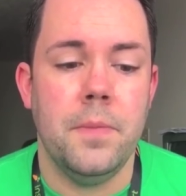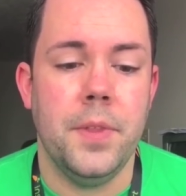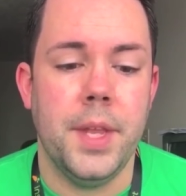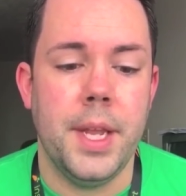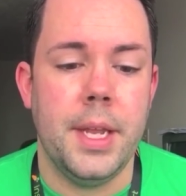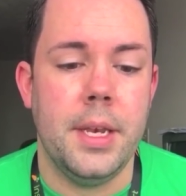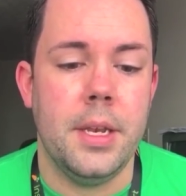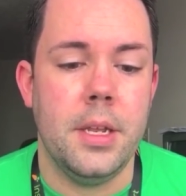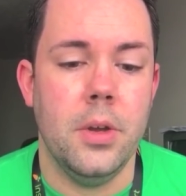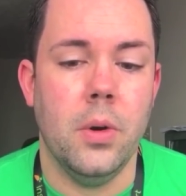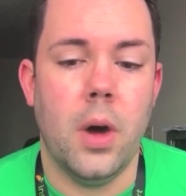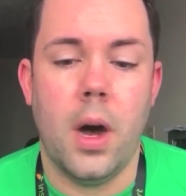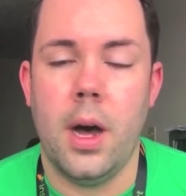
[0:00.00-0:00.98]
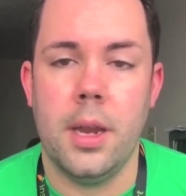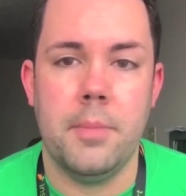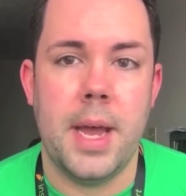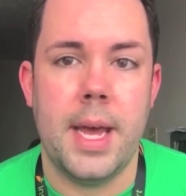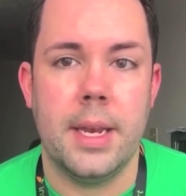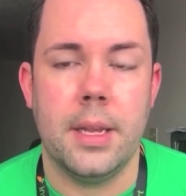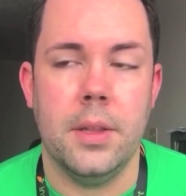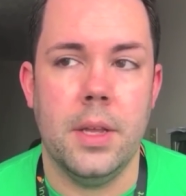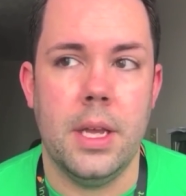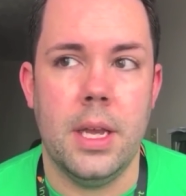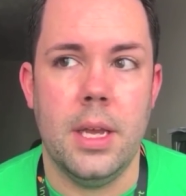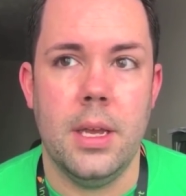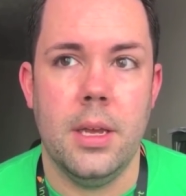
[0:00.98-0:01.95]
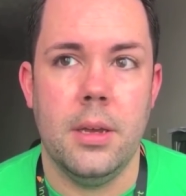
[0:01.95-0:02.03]
then you'll
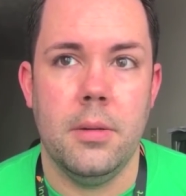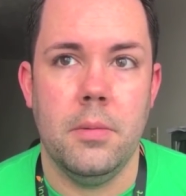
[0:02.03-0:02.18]
automatically,